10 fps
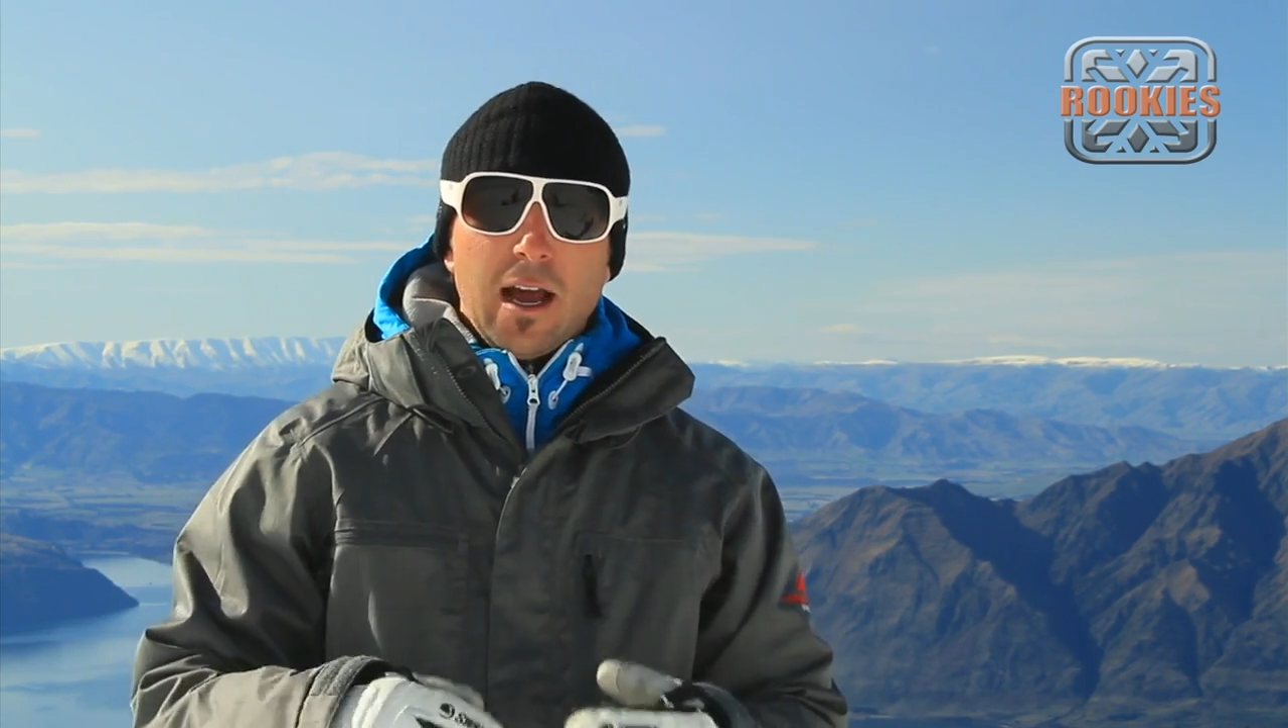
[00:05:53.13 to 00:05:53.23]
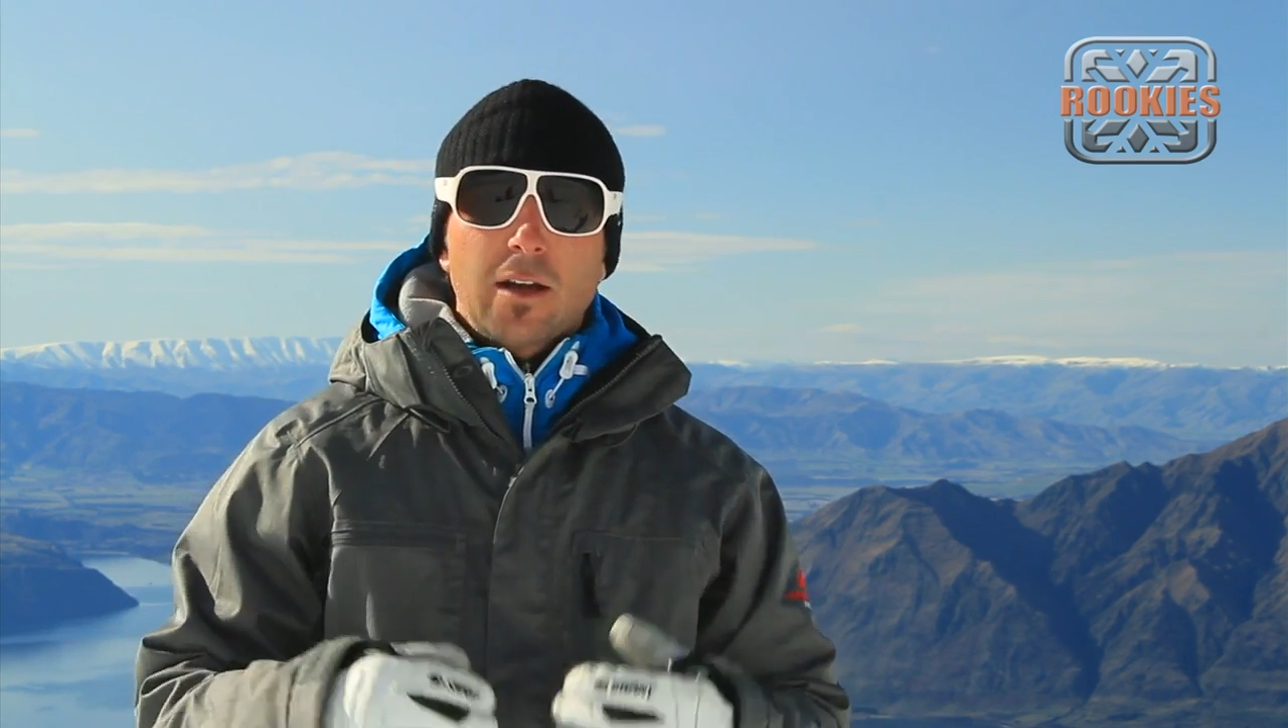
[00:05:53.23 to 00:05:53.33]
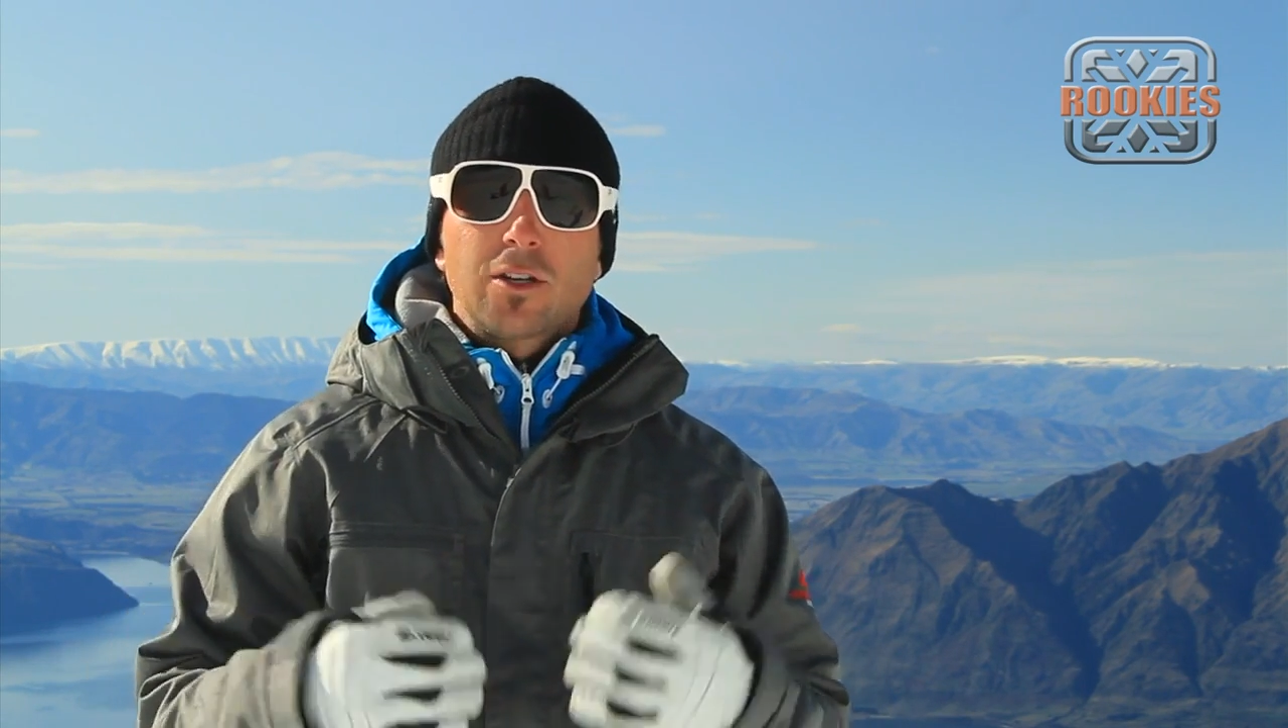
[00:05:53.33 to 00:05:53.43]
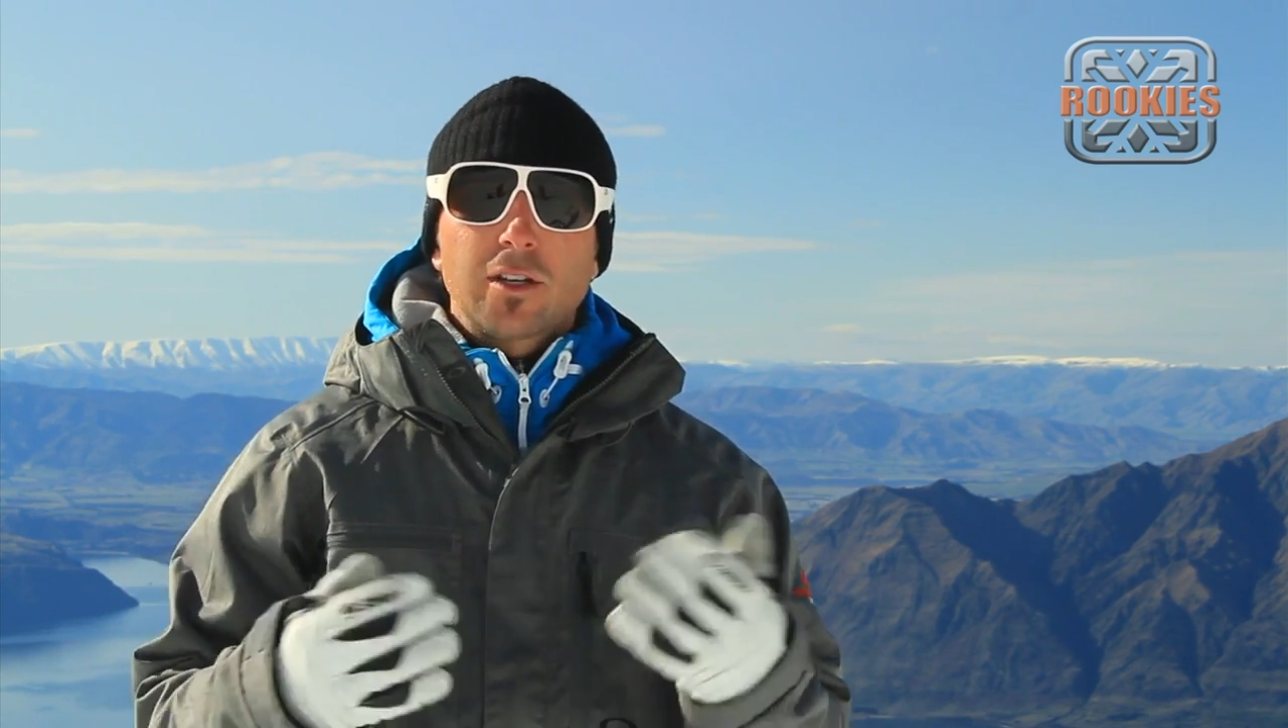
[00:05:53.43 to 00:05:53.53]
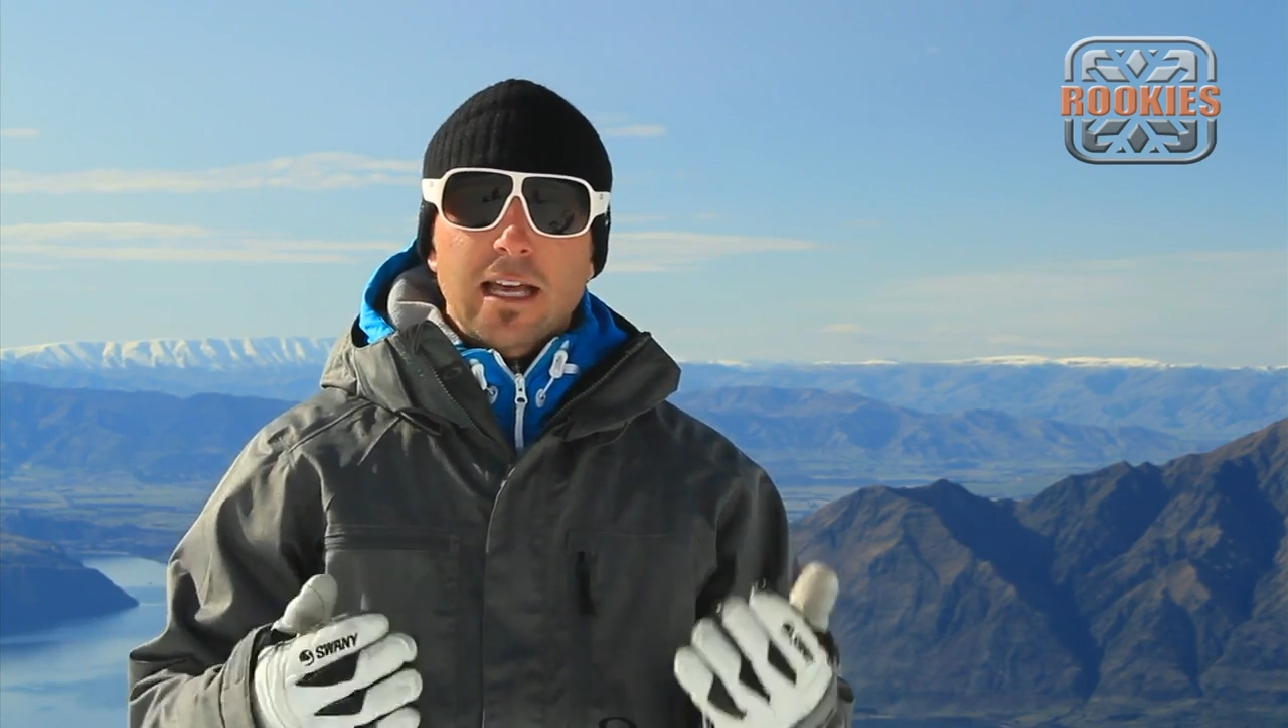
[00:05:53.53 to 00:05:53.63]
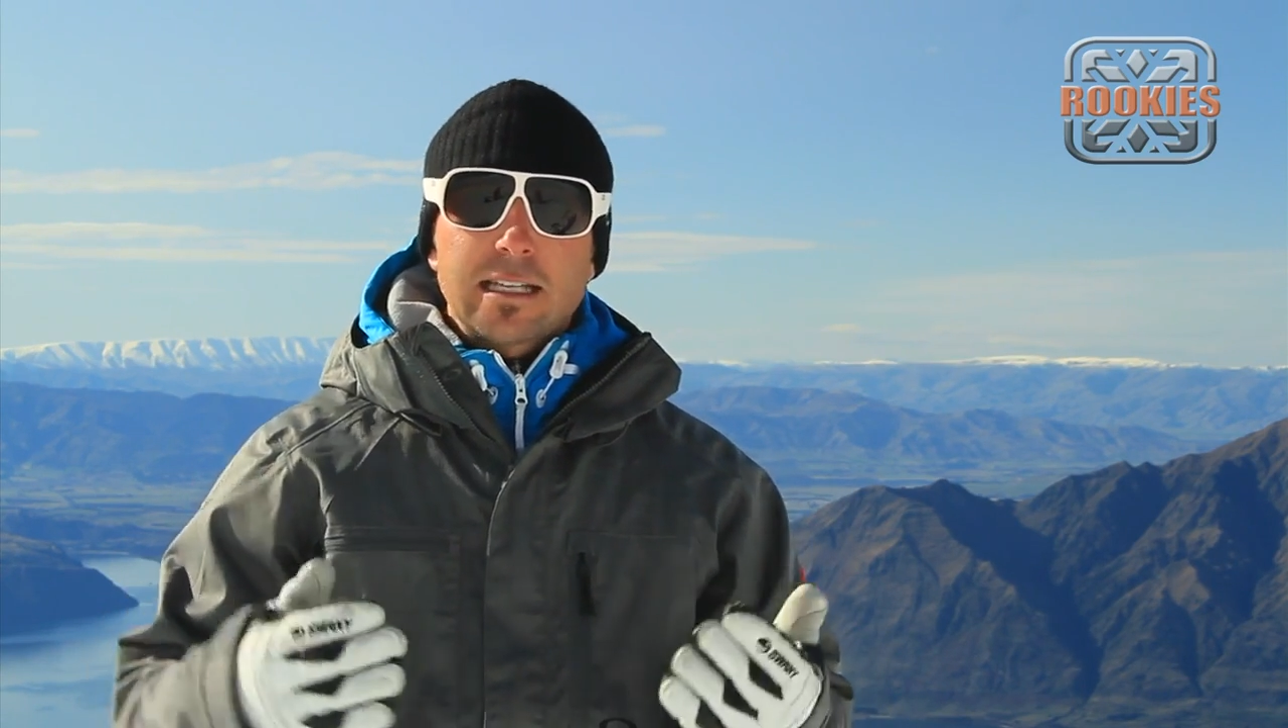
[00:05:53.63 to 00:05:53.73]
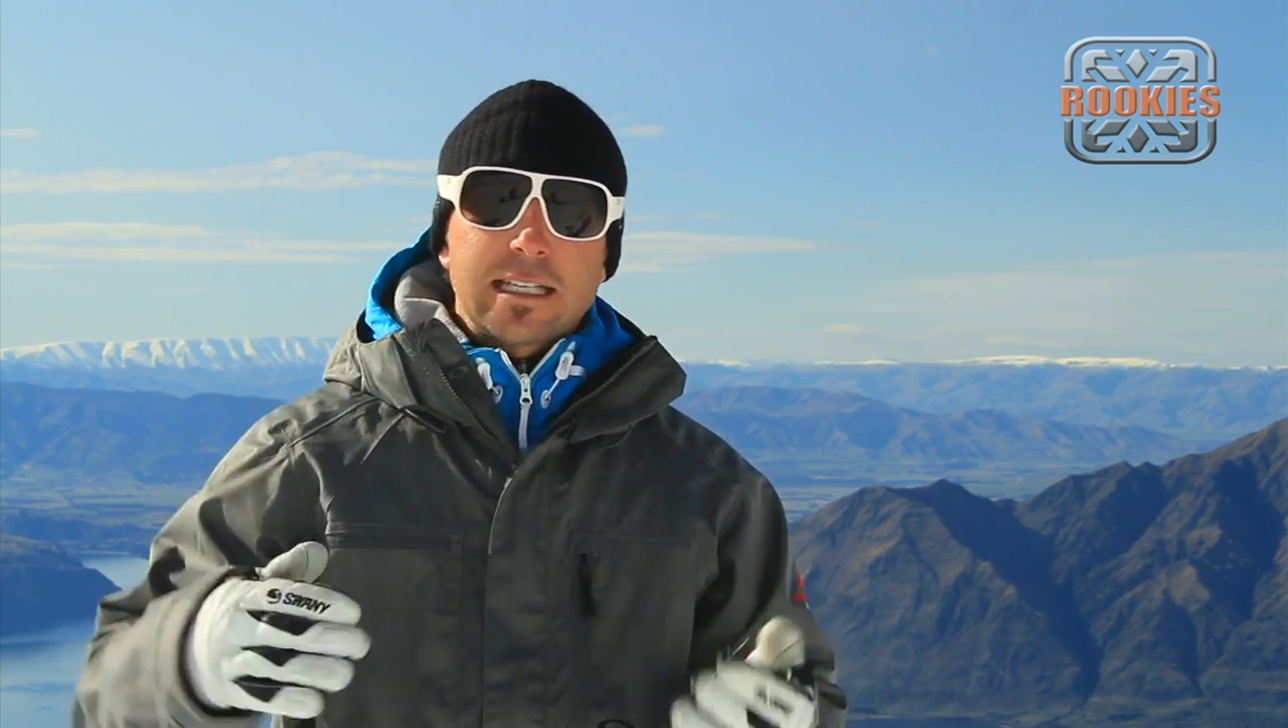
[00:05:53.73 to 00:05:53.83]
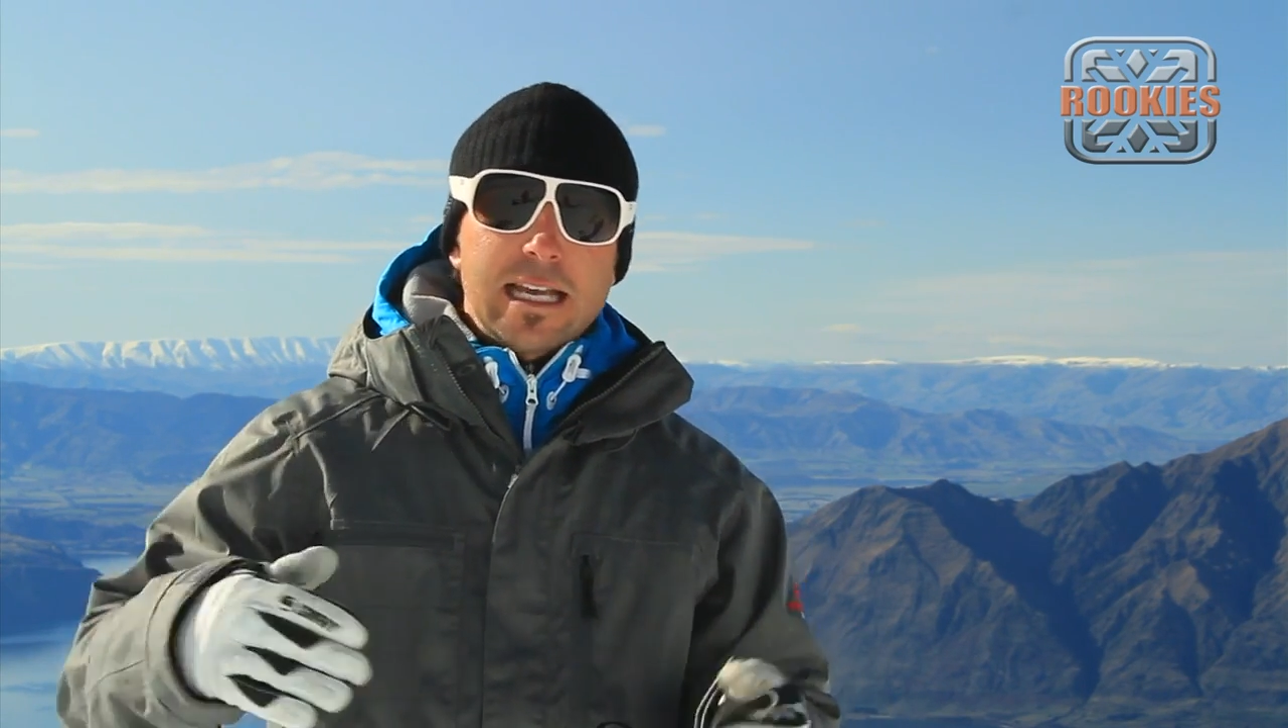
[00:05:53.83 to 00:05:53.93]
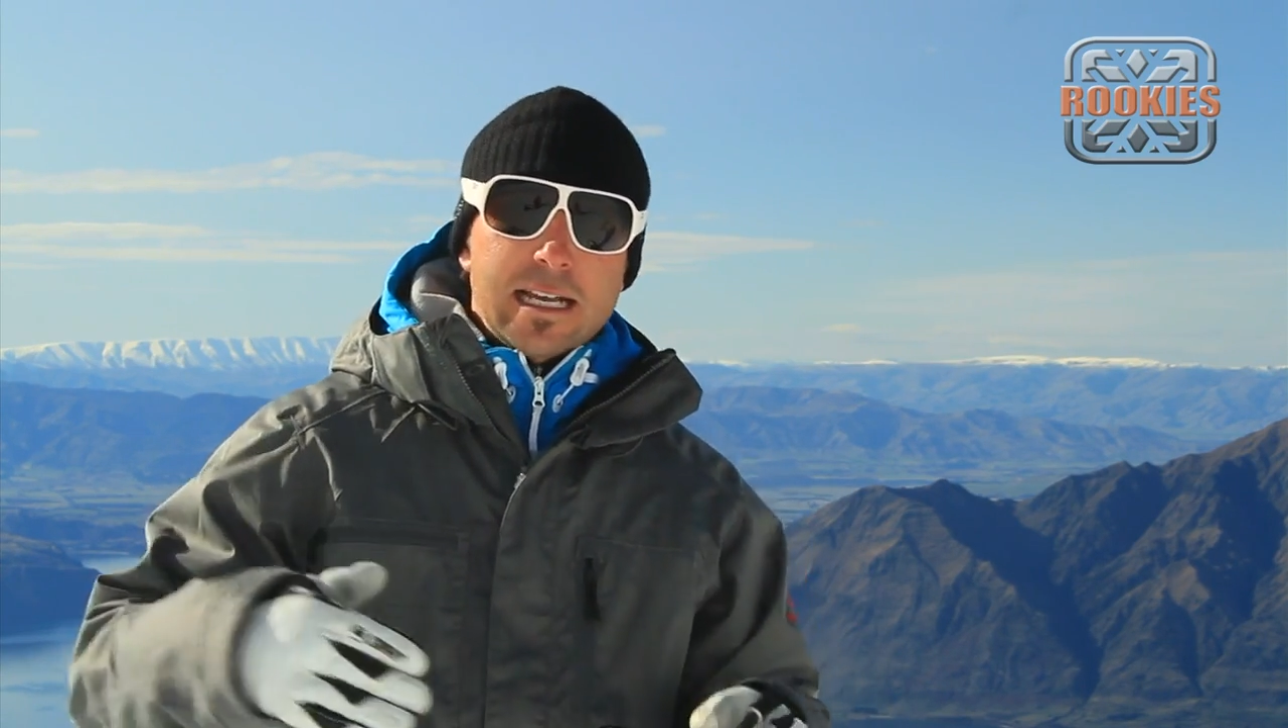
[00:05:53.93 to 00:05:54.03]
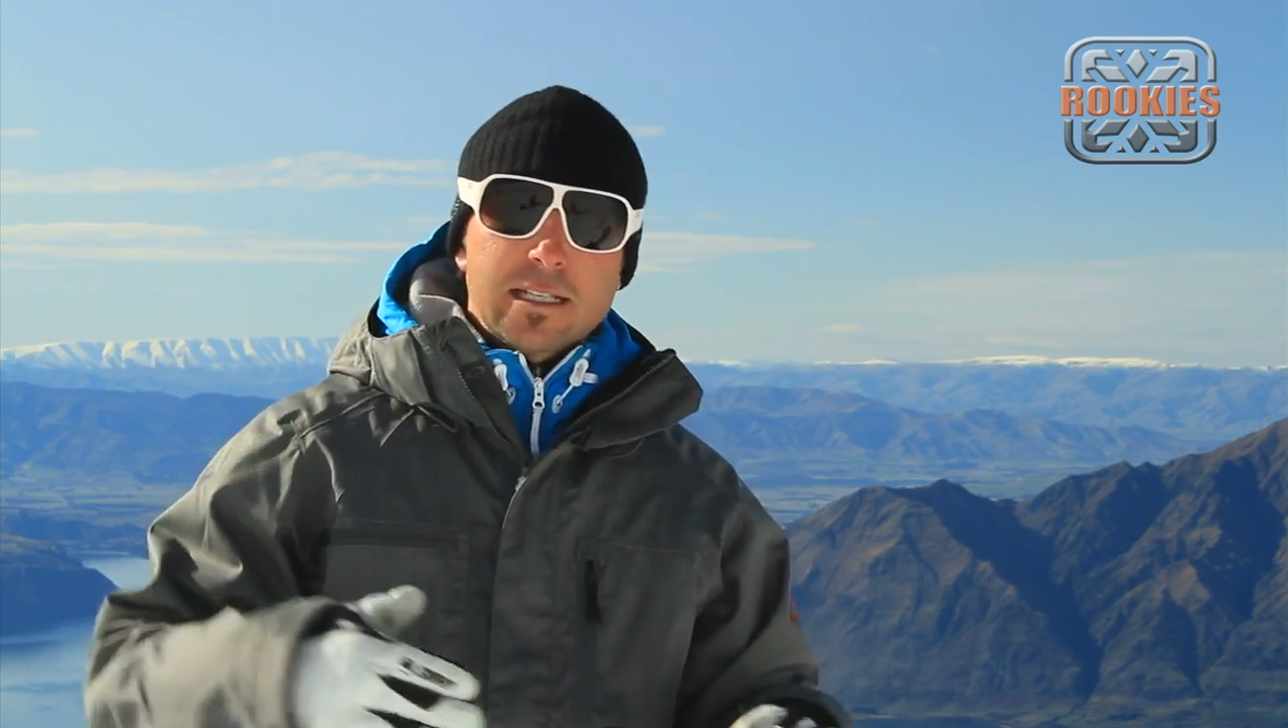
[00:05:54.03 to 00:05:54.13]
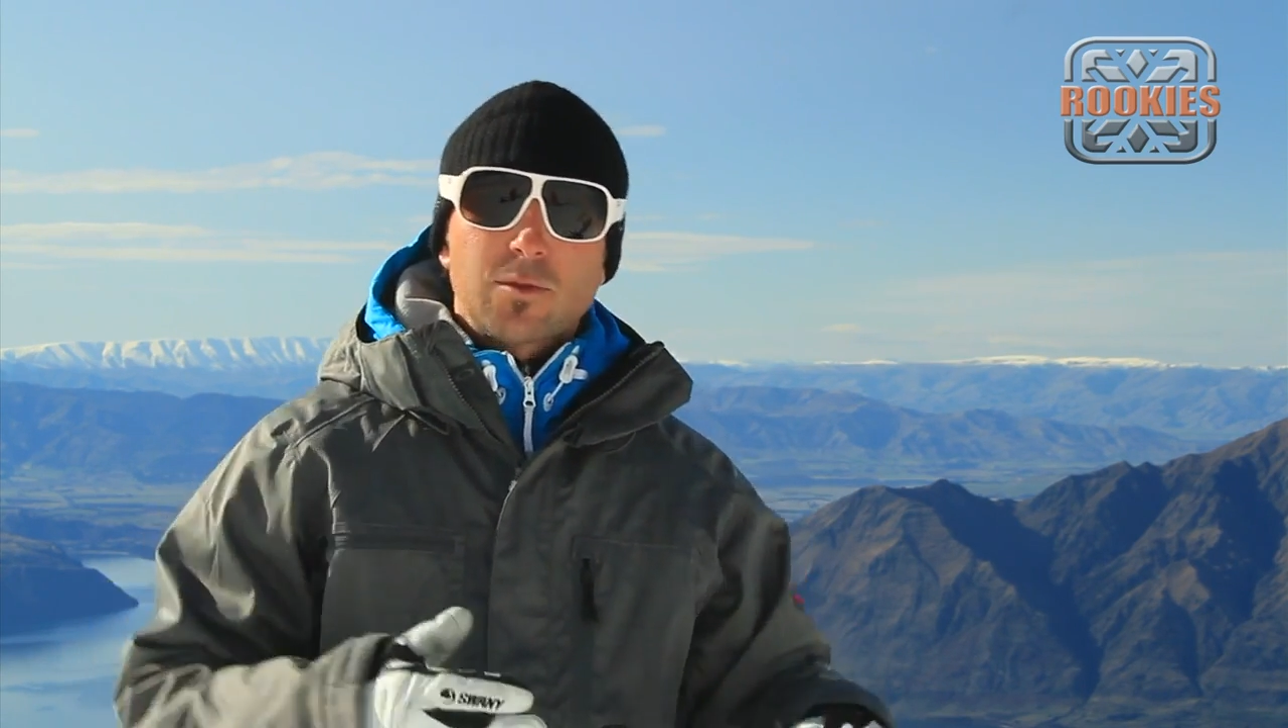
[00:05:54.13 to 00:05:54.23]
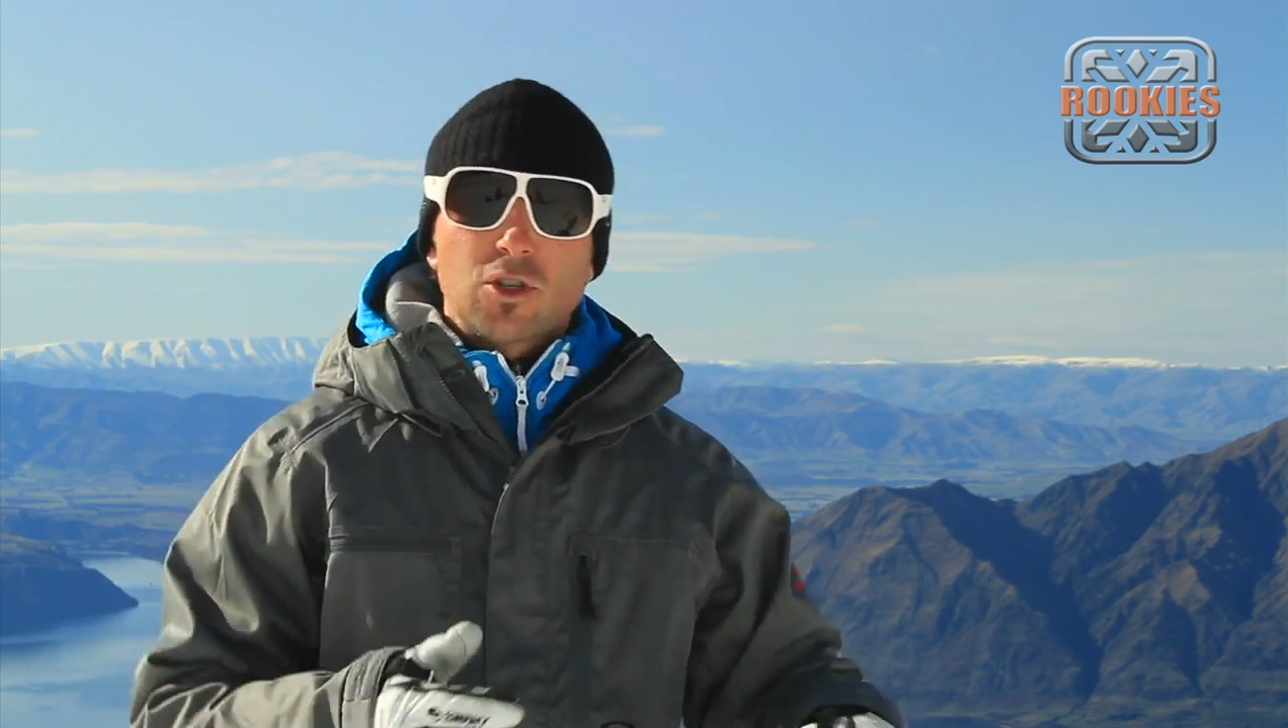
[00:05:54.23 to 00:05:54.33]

and took that skiing in some